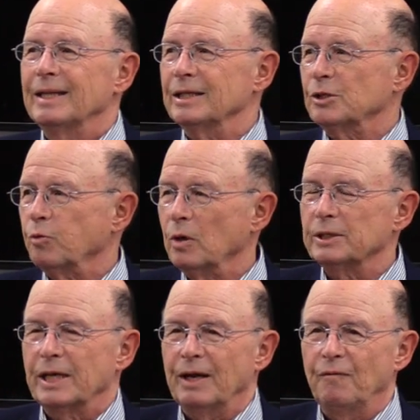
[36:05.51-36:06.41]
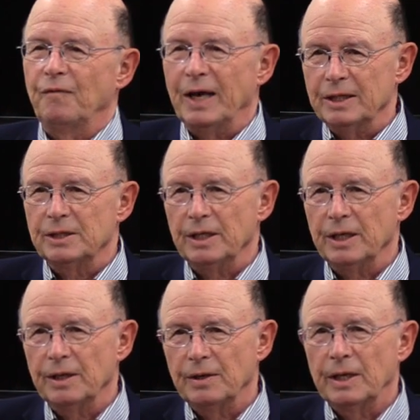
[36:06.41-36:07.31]
this was
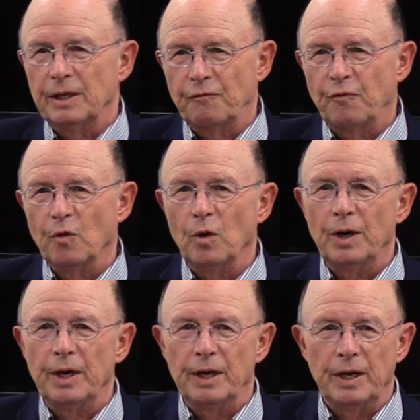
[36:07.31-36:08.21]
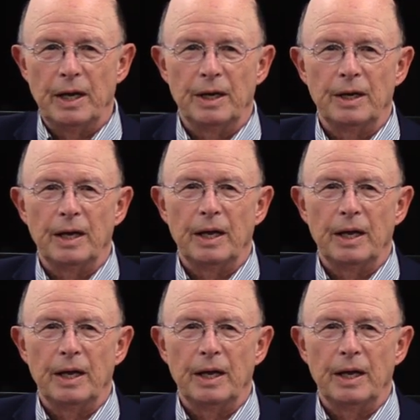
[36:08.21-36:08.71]
advancing and Ford and, and,